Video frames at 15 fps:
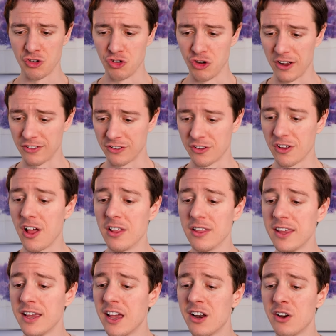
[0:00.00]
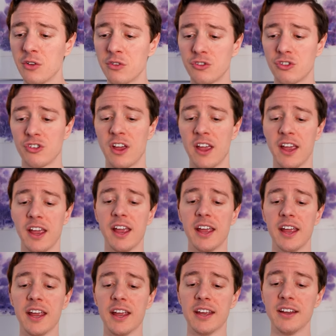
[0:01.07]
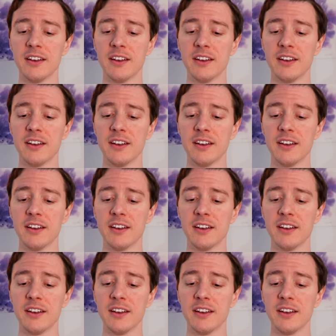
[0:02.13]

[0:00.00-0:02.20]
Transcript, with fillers: just a little change.